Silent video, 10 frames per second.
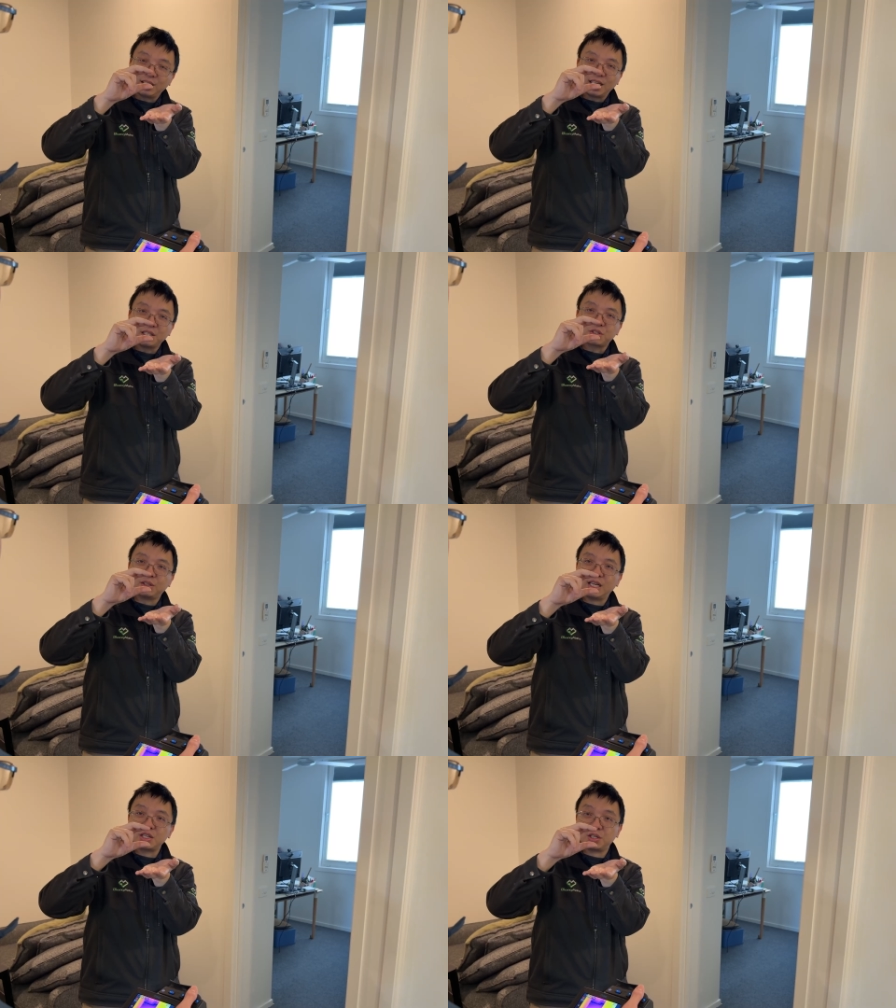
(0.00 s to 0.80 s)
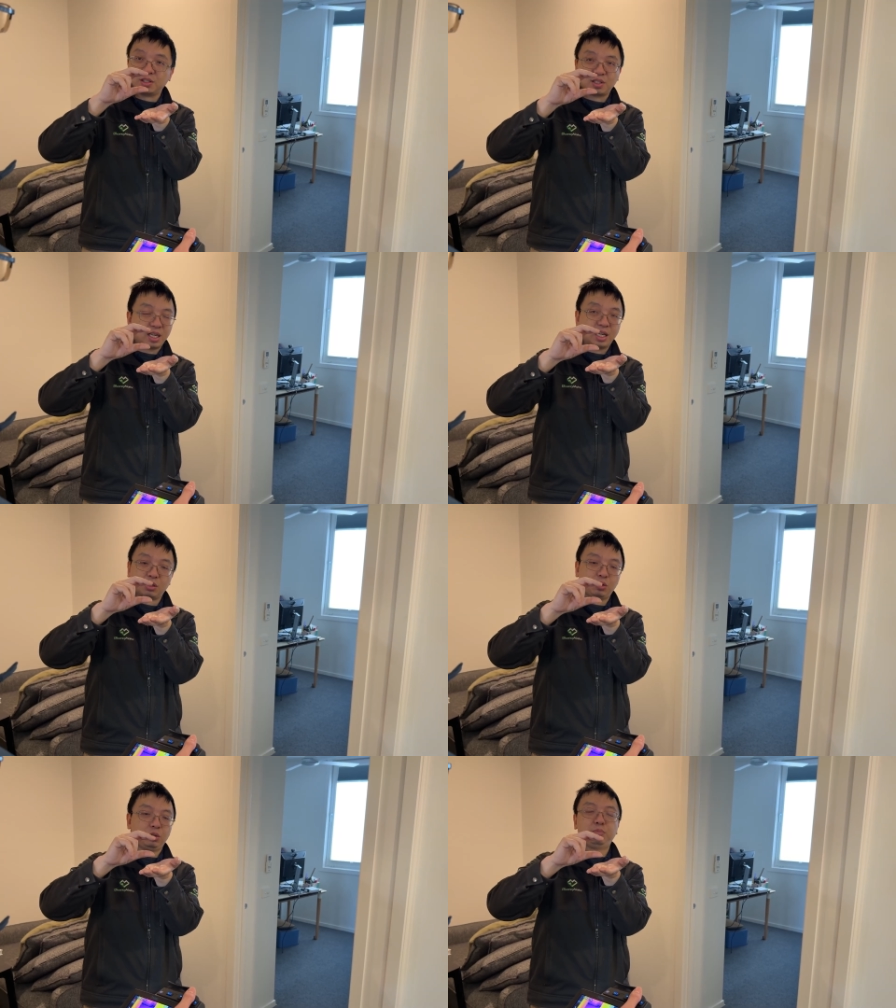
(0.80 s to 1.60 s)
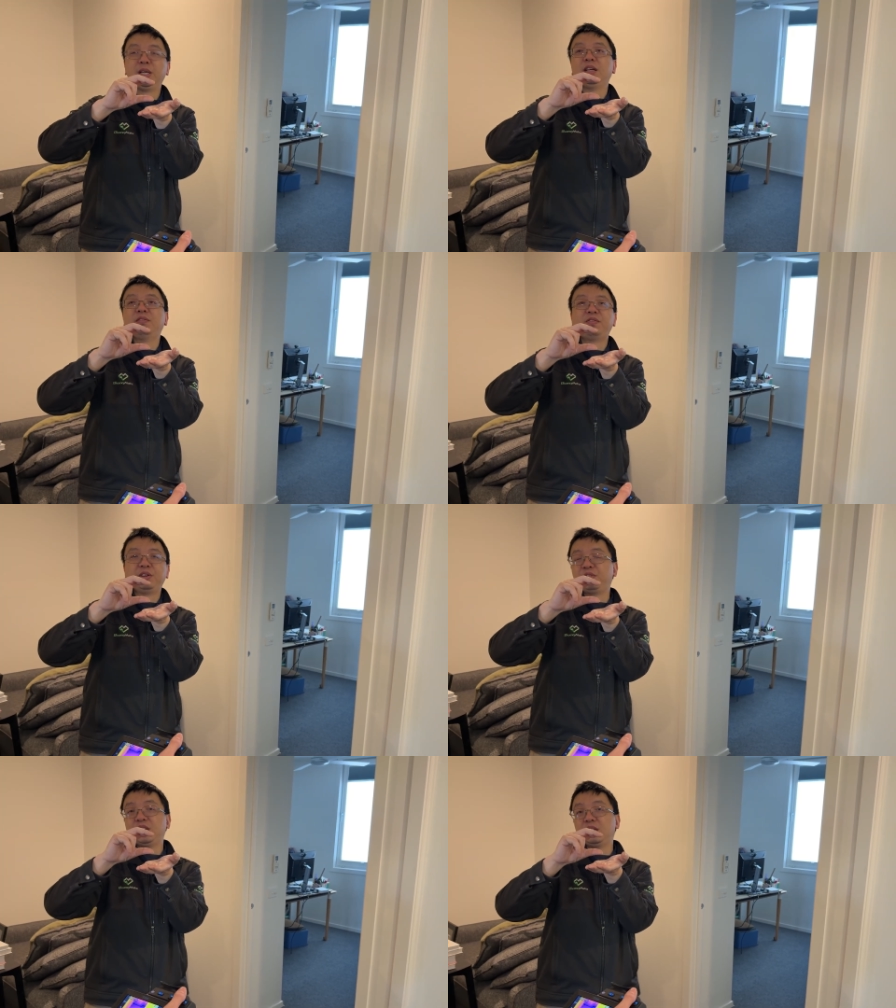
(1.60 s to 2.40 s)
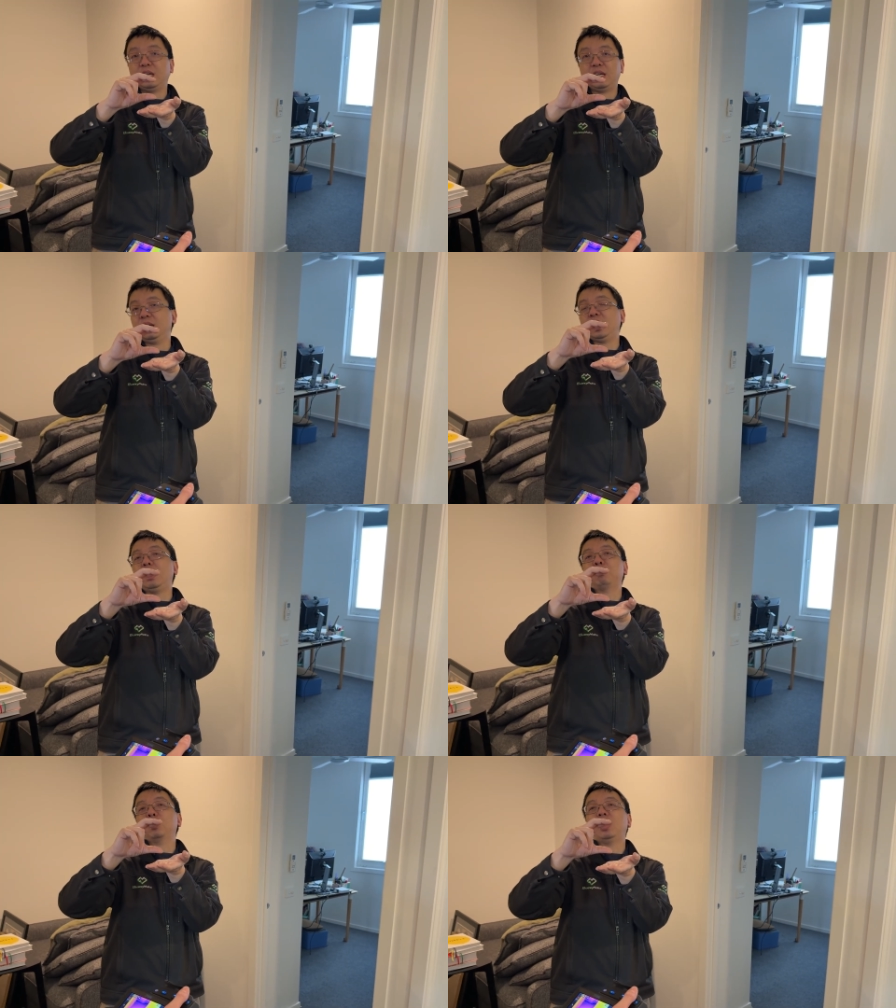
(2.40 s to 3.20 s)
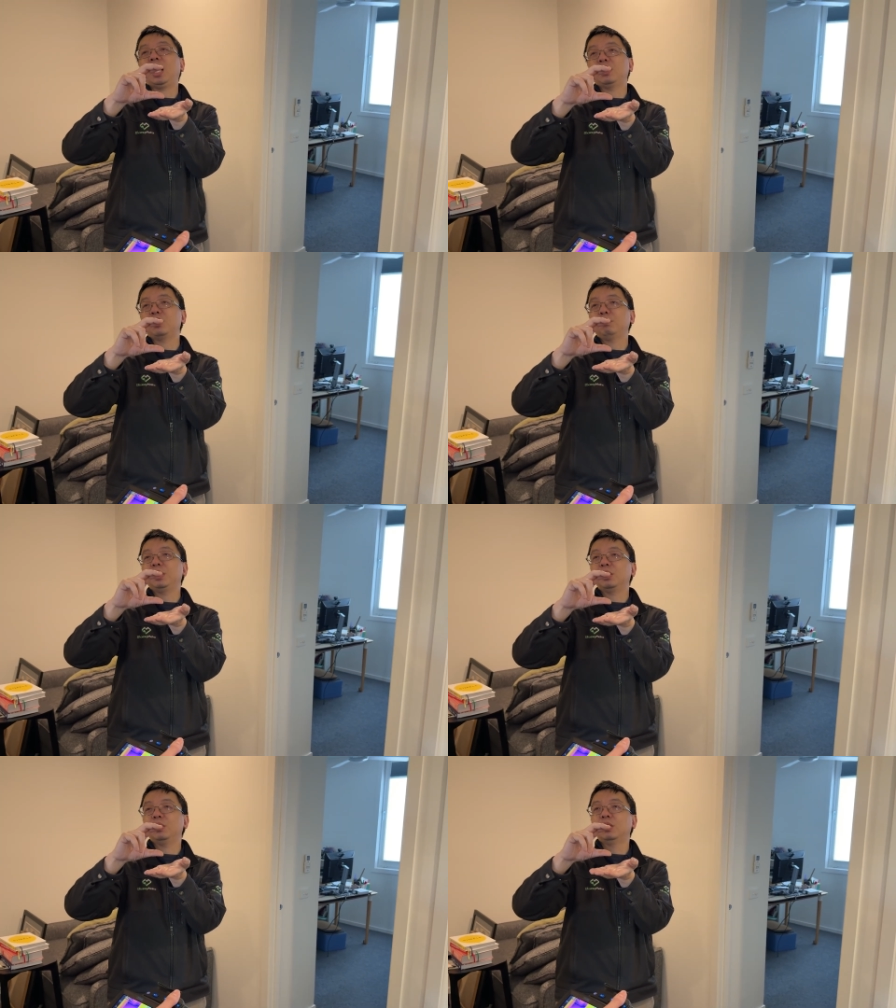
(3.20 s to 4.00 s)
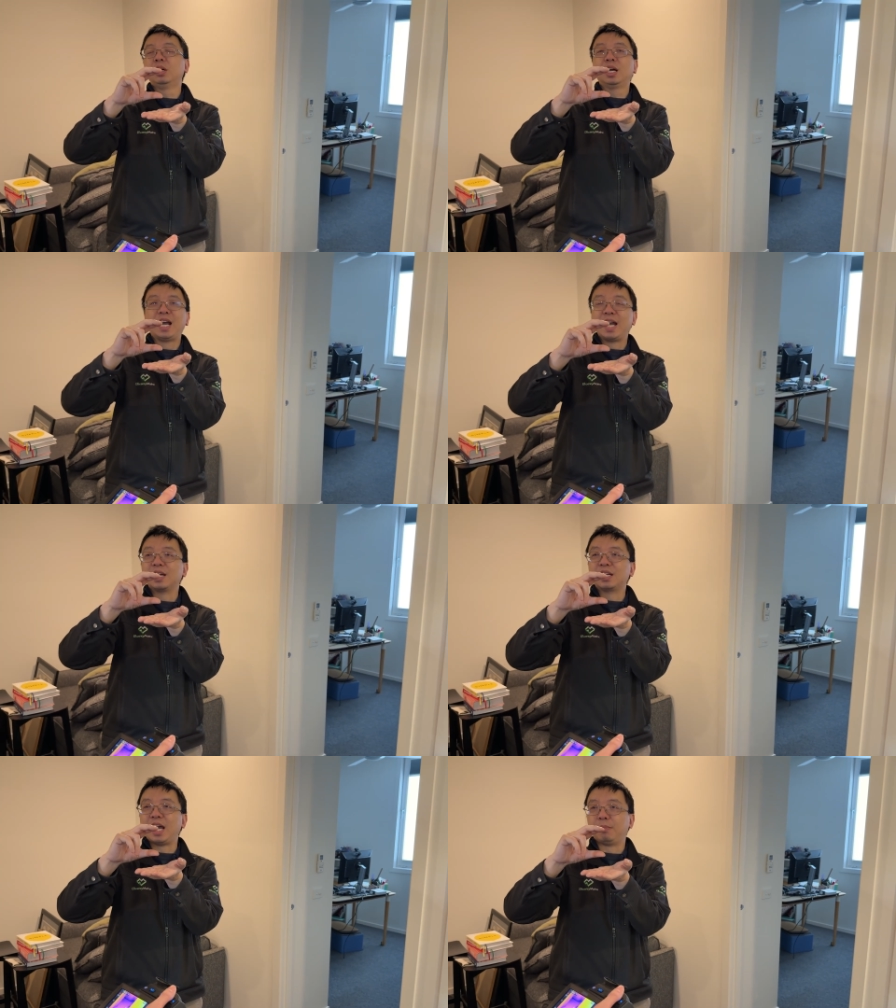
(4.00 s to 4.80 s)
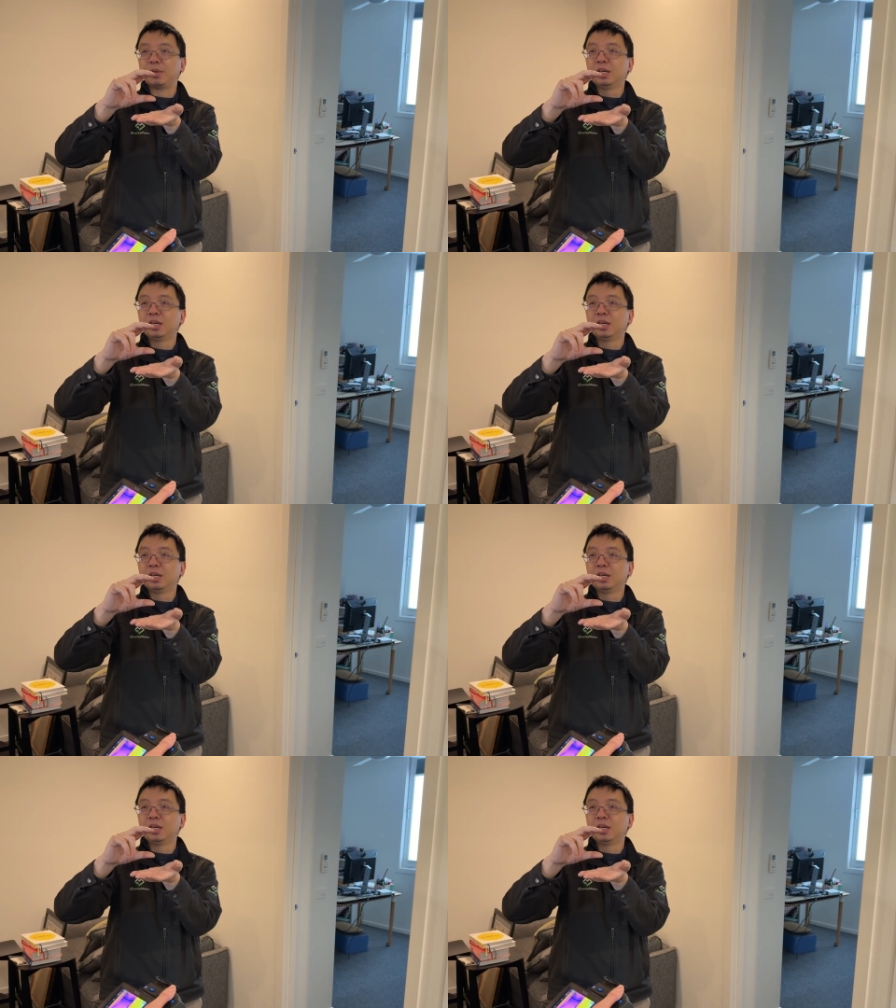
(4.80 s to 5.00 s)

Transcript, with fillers: the insulation, there could be 50 up to 100 mil air gap